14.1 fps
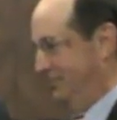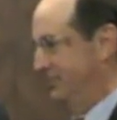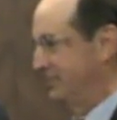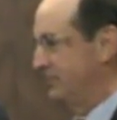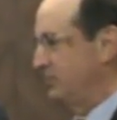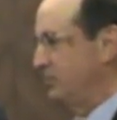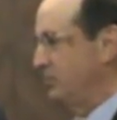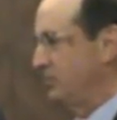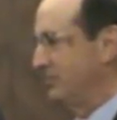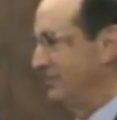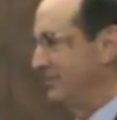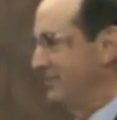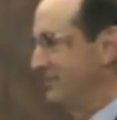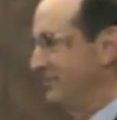
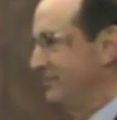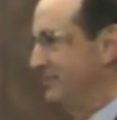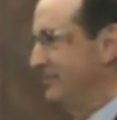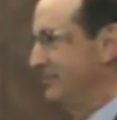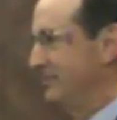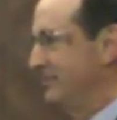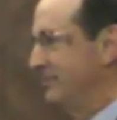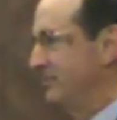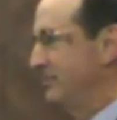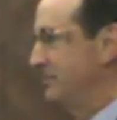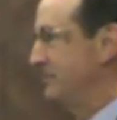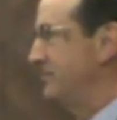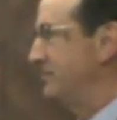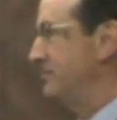
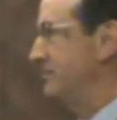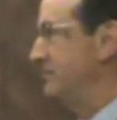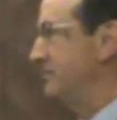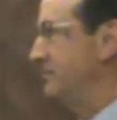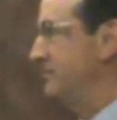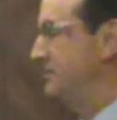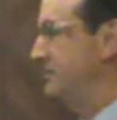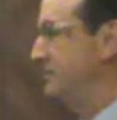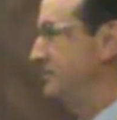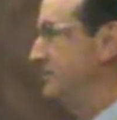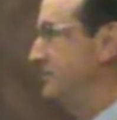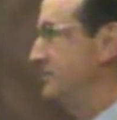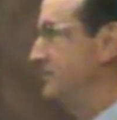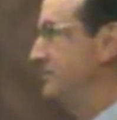
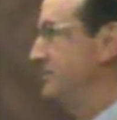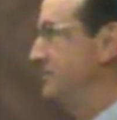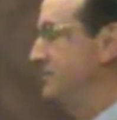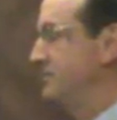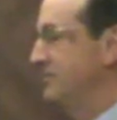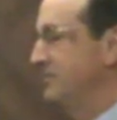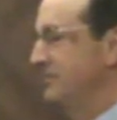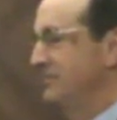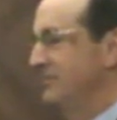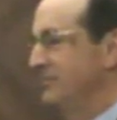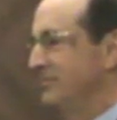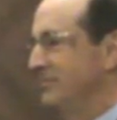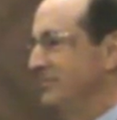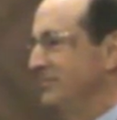
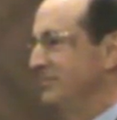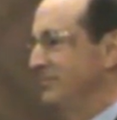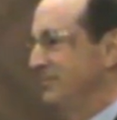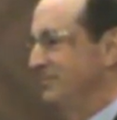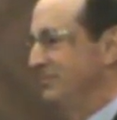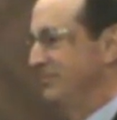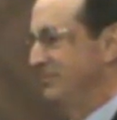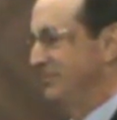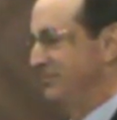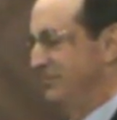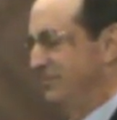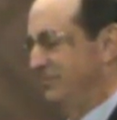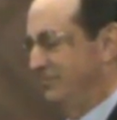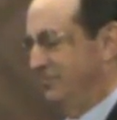
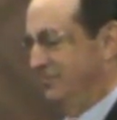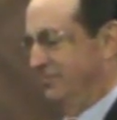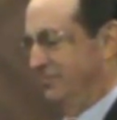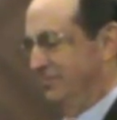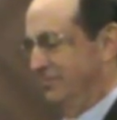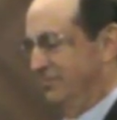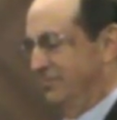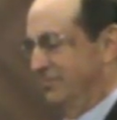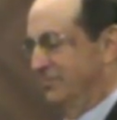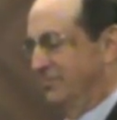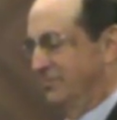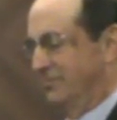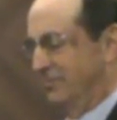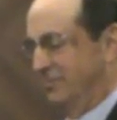
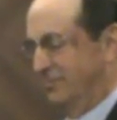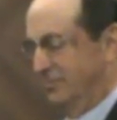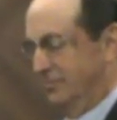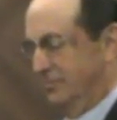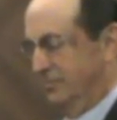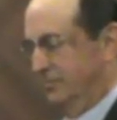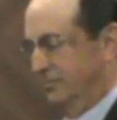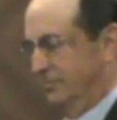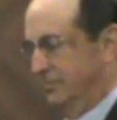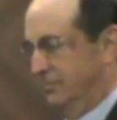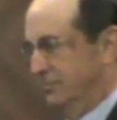This person isn't speaking.